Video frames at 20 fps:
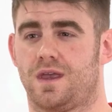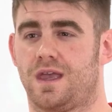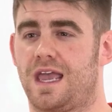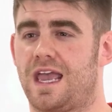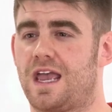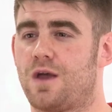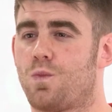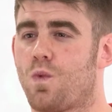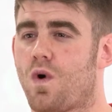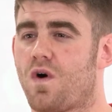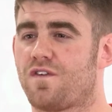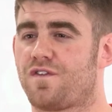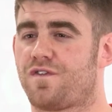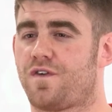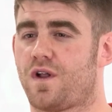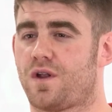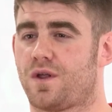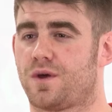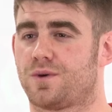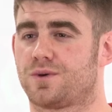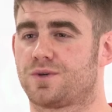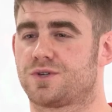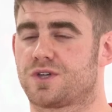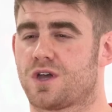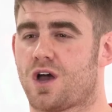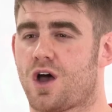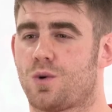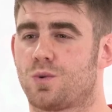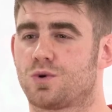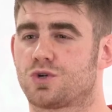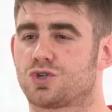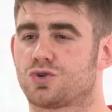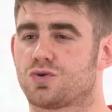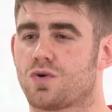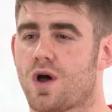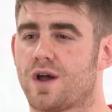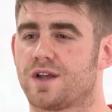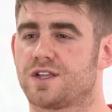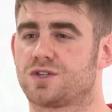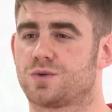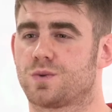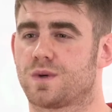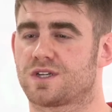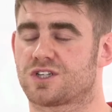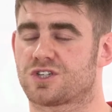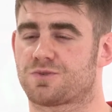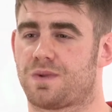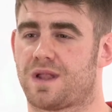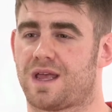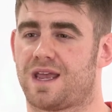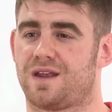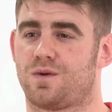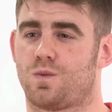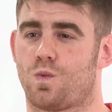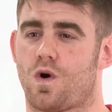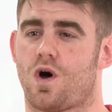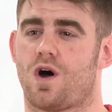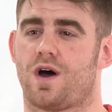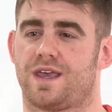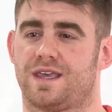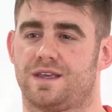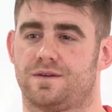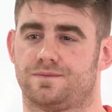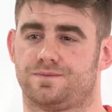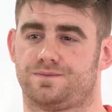In what follows, I will try to explain why.